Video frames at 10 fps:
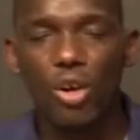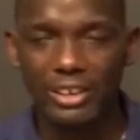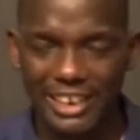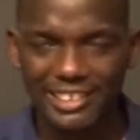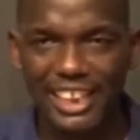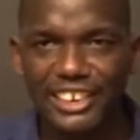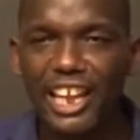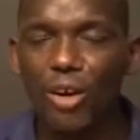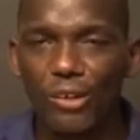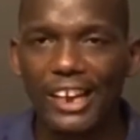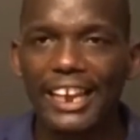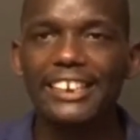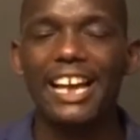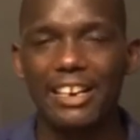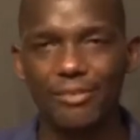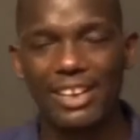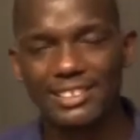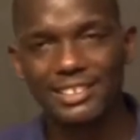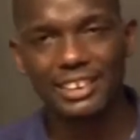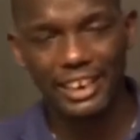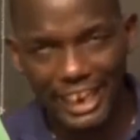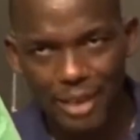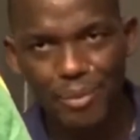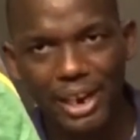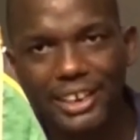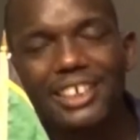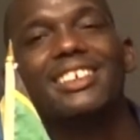Tanzania Online Advanced Library.